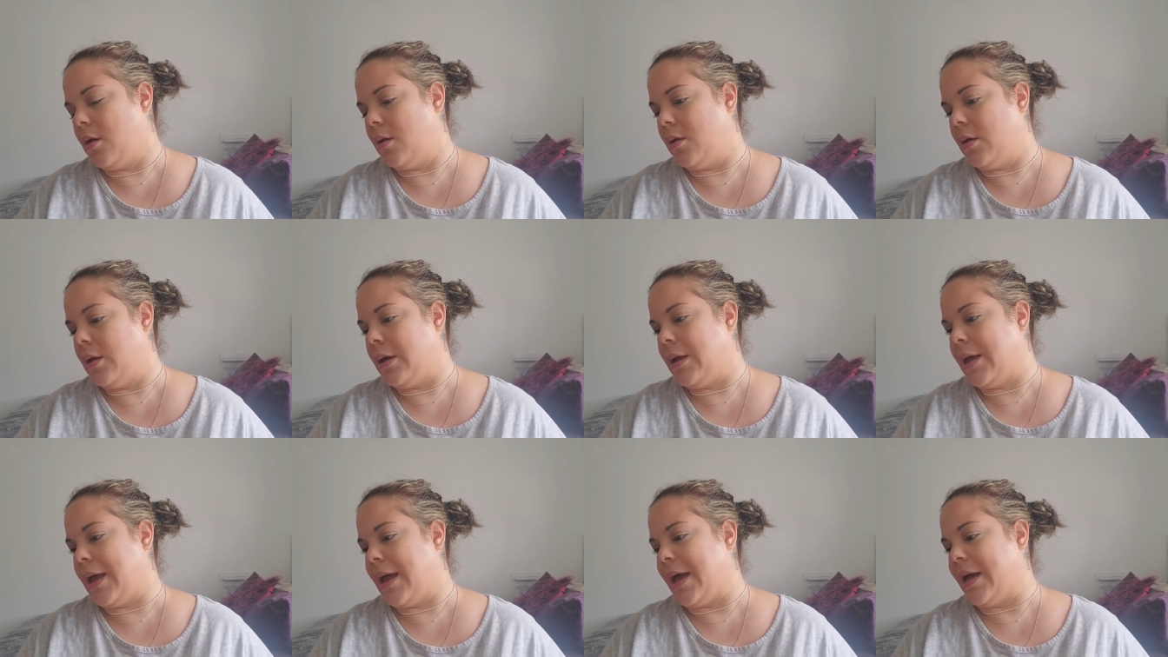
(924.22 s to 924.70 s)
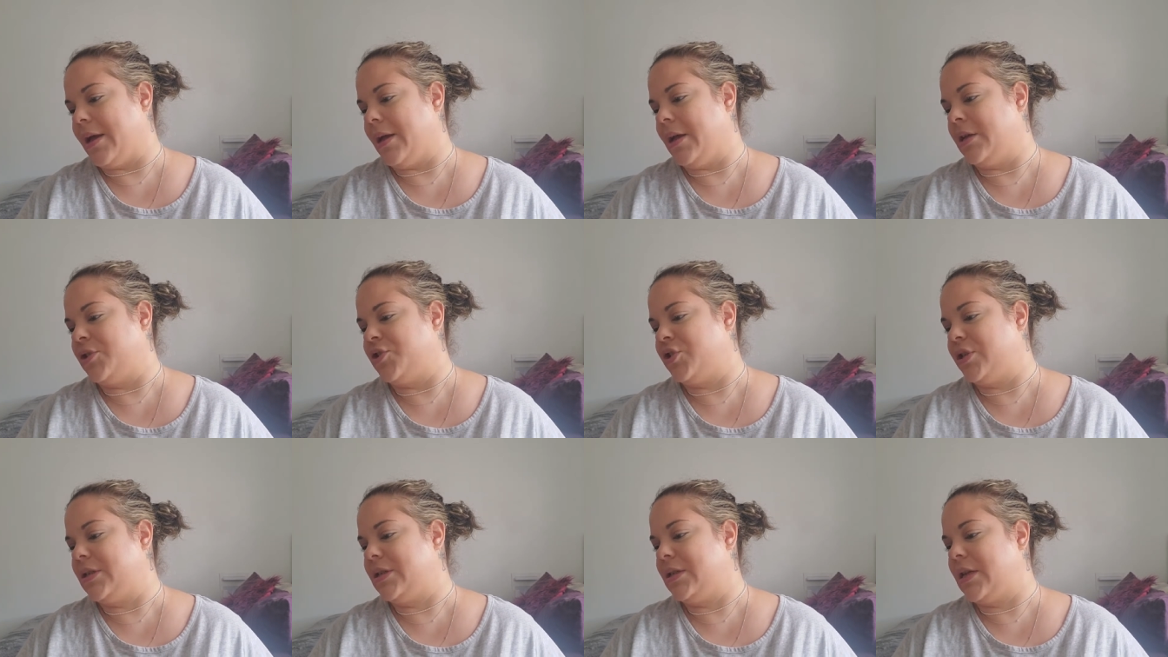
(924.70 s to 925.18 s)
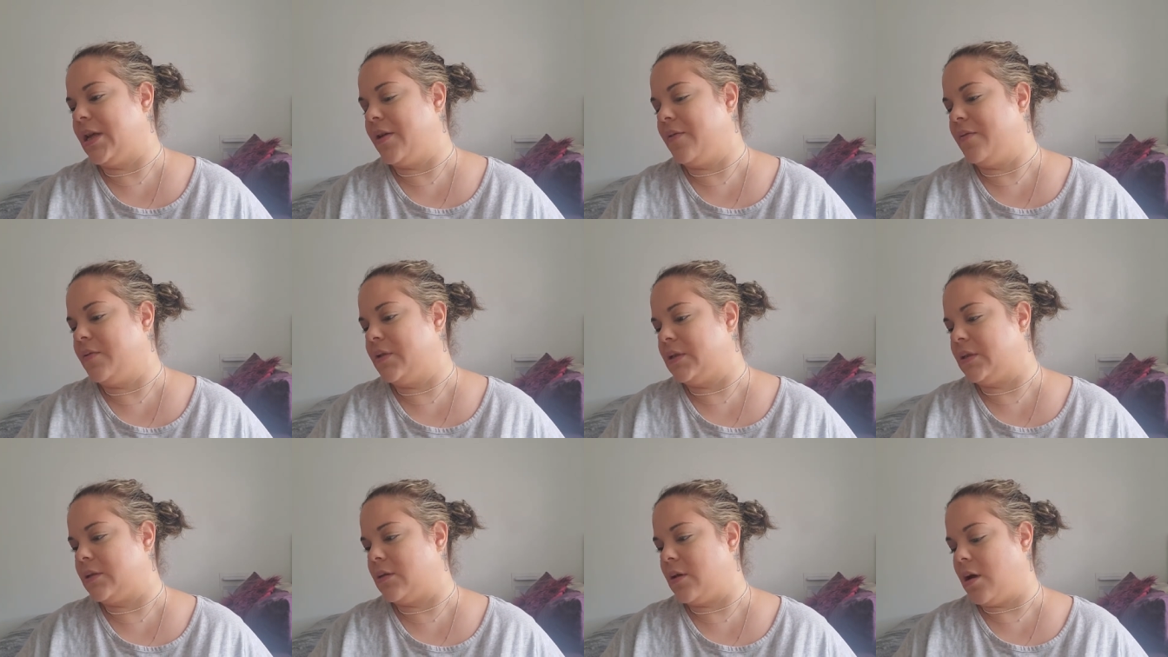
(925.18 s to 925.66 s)
Yeah, it just
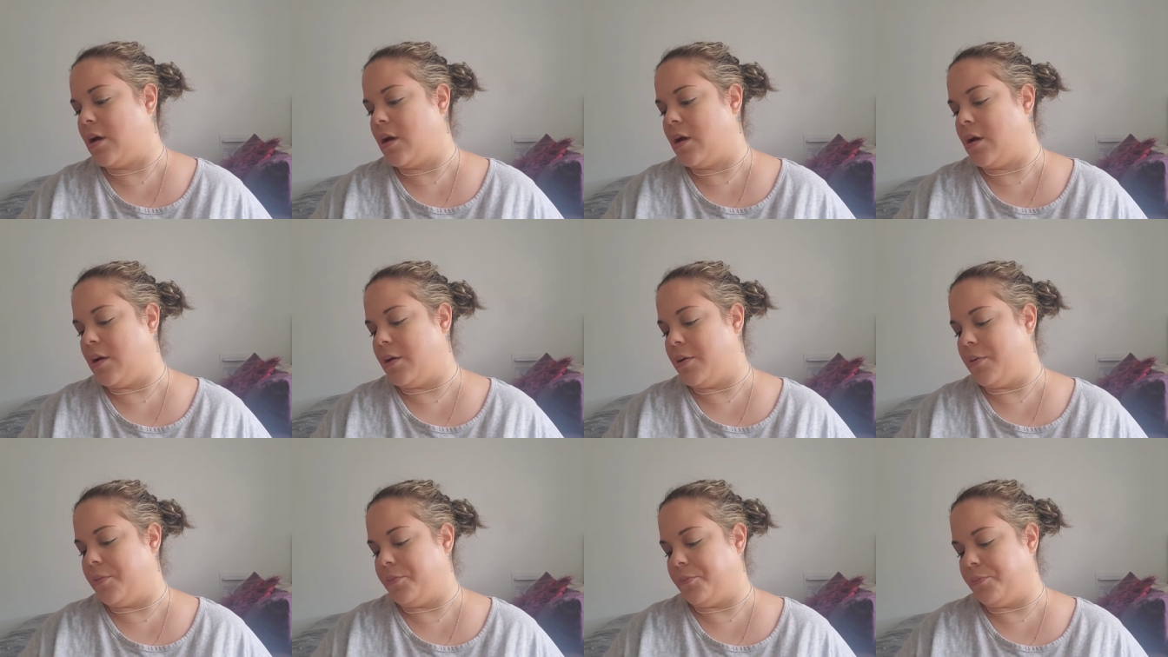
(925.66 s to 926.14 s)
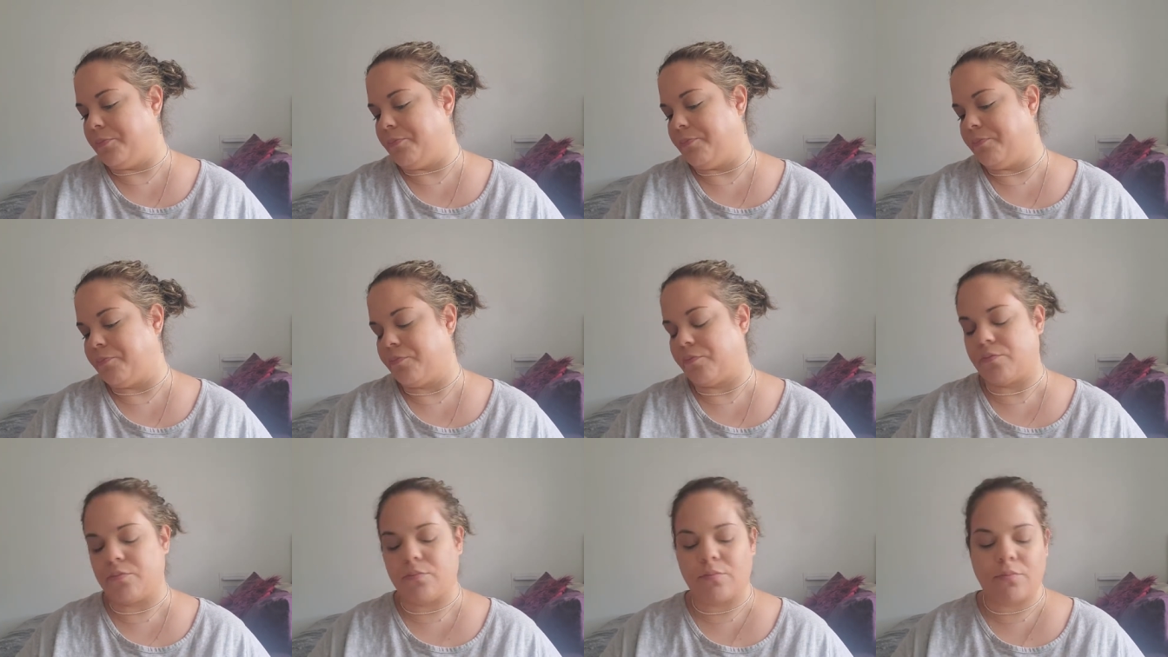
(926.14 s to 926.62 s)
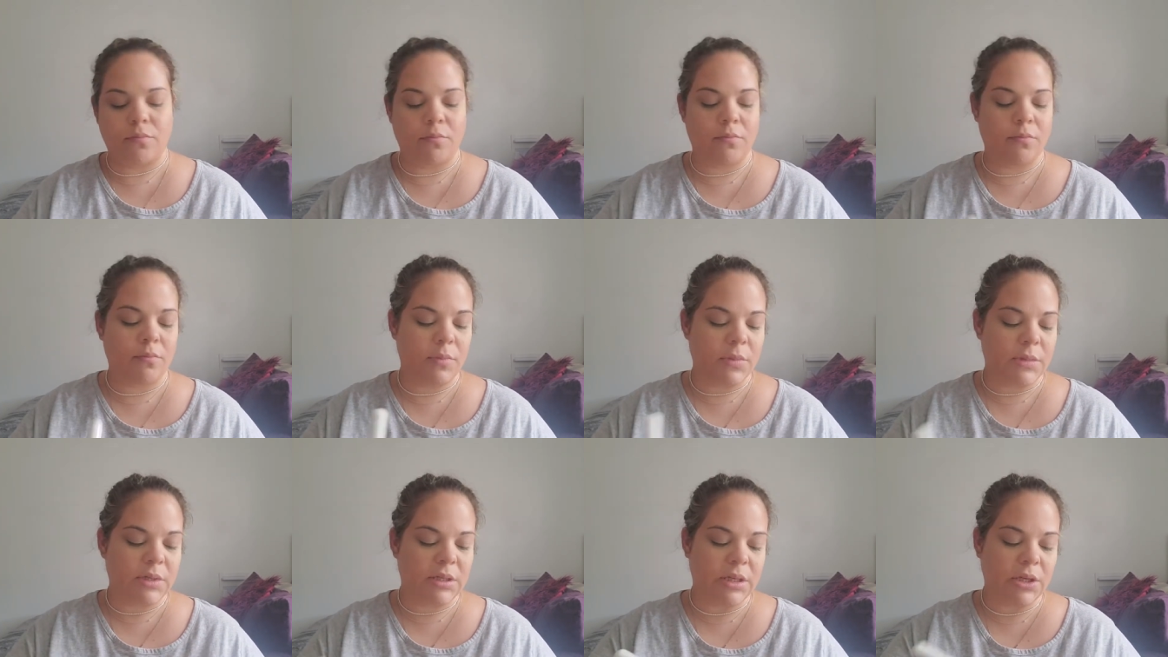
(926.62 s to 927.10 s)
gives
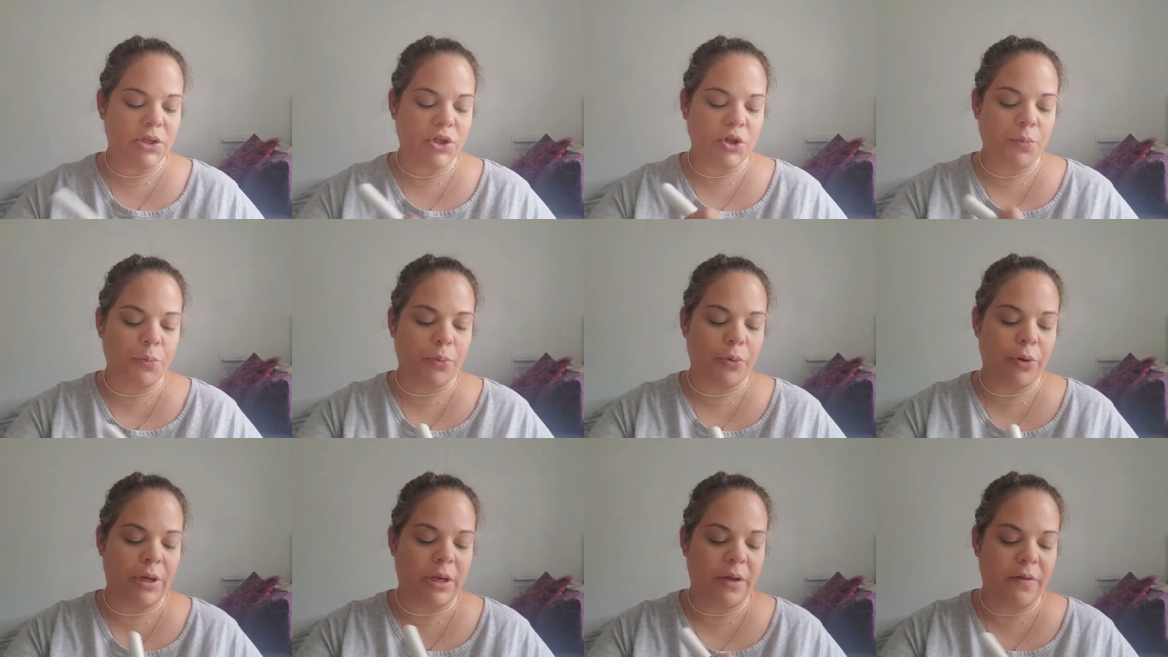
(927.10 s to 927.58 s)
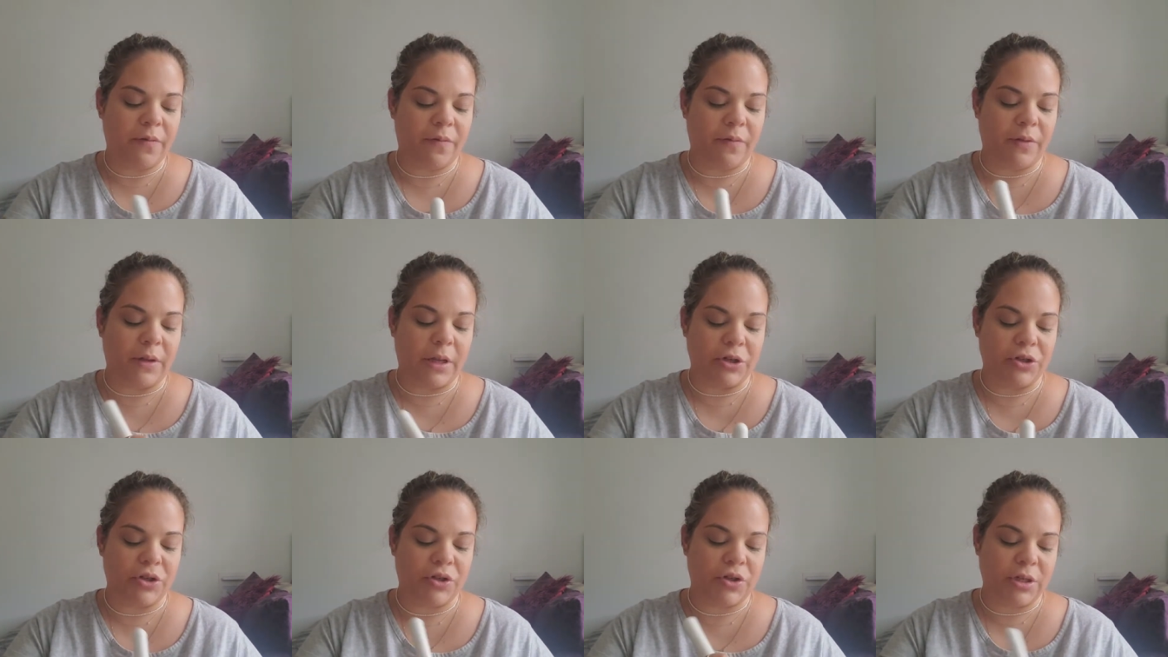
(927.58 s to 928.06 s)
such a pretty flush